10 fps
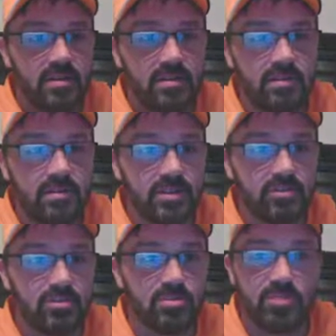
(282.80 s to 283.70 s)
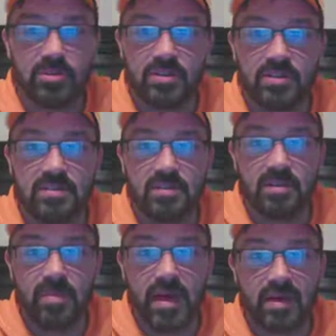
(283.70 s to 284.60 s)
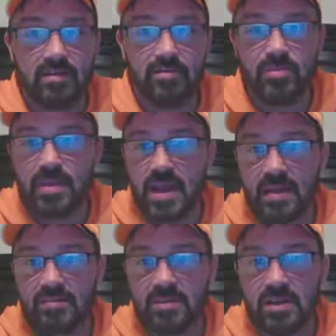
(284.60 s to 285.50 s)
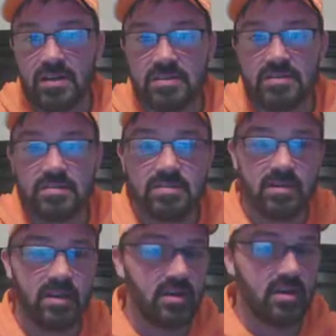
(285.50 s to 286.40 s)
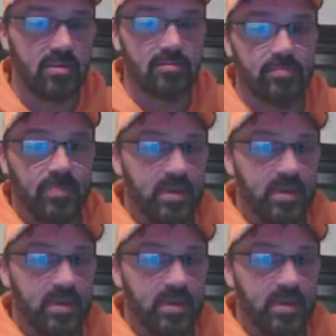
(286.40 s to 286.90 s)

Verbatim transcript: and then Chris Perkins, center back, three and a half stars. Um,